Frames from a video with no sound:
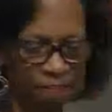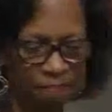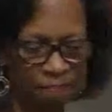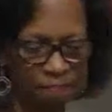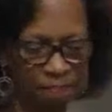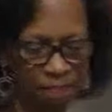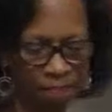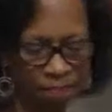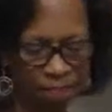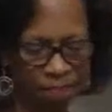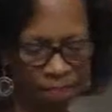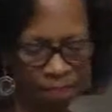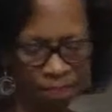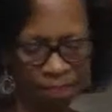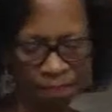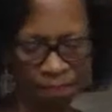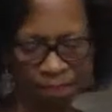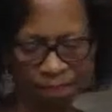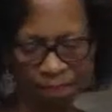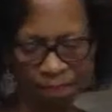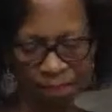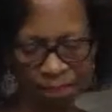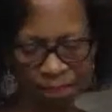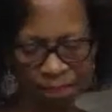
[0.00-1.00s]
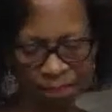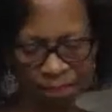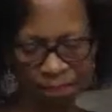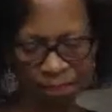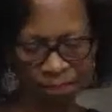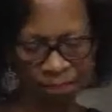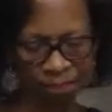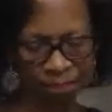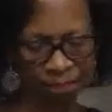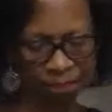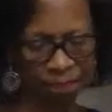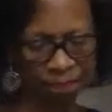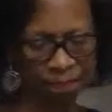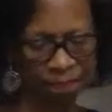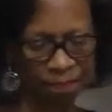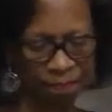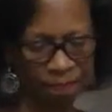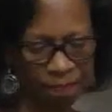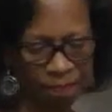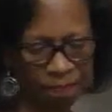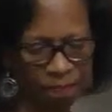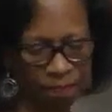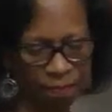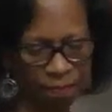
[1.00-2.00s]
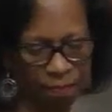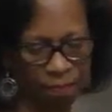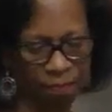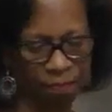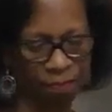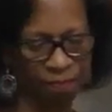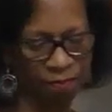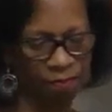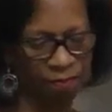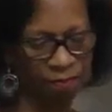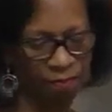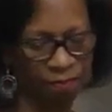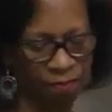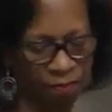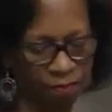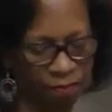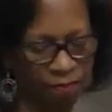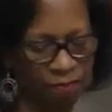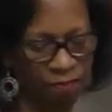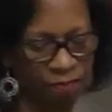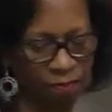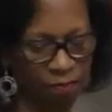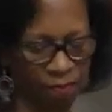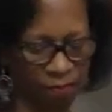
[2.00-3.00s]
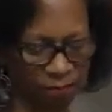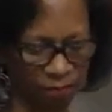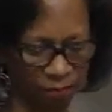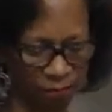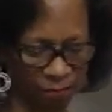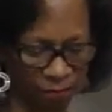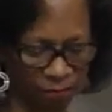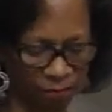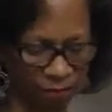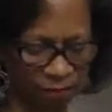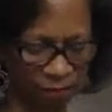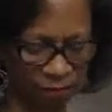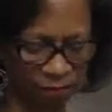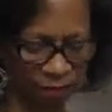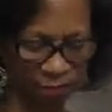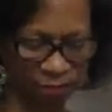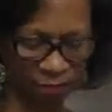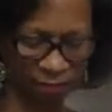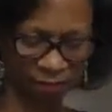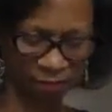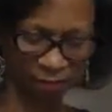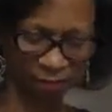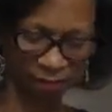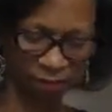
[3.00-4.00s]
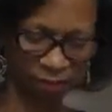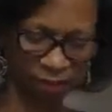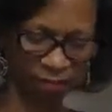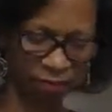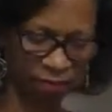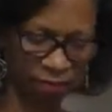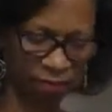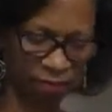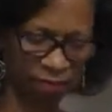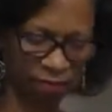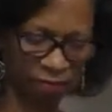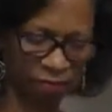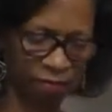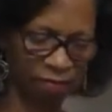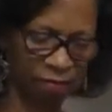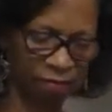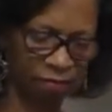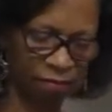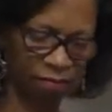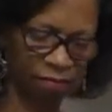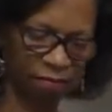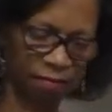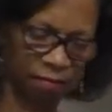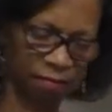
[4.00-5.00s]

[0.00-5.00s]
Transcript: This person isn't speaking.